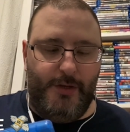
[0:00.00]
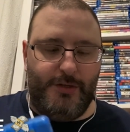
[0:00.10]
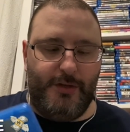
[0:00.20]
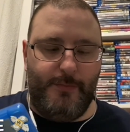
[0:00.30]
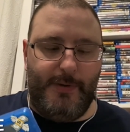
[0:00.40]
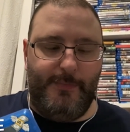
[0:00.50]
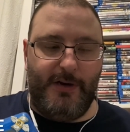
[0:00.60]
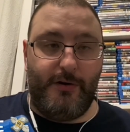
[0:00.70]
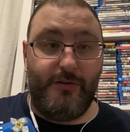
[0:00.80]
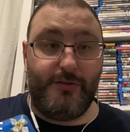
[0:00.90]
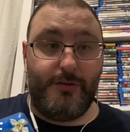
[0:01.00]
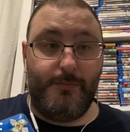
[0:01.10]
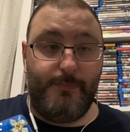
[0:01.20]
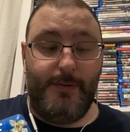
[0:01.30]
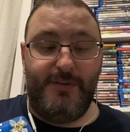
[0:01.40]
the
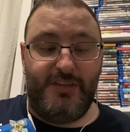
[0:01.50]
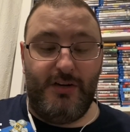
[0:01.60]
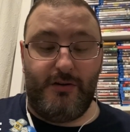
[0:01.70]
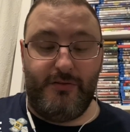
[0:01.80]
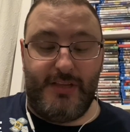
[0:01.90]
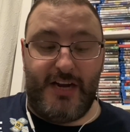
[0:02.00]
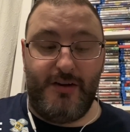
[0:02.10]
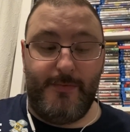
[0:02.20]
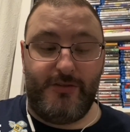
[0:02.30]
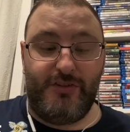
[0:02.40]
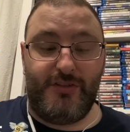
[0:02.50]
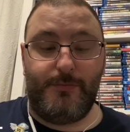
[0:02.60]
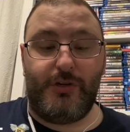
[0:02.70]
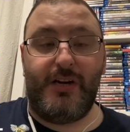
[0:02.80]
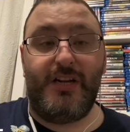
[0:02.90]
BBC Earth documentaries, I'm
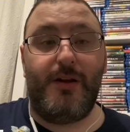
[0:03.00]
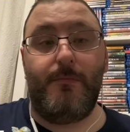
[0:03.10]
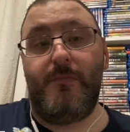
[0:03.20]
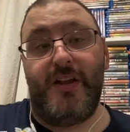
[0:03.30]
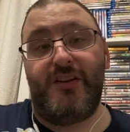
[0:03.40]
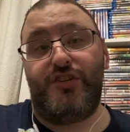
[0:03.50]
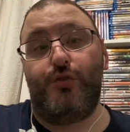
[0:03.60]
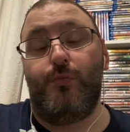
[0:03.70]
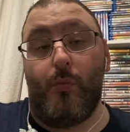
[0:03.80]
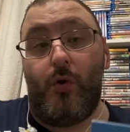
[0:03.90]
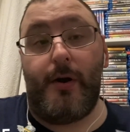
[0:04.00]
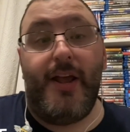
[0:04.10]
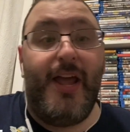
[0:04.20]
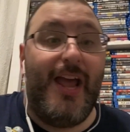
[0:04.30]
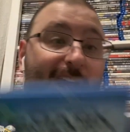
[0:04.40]
trying to get into more.
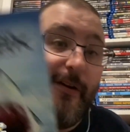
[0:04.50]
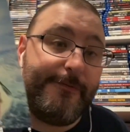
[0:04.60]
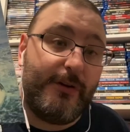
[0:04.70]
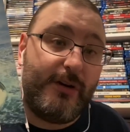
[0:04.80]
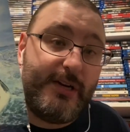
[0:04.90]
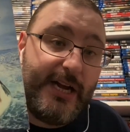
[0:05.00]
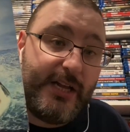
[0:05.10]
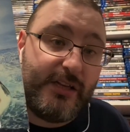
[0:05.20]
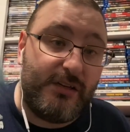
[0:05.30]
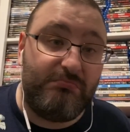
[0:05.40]
And if they're $1,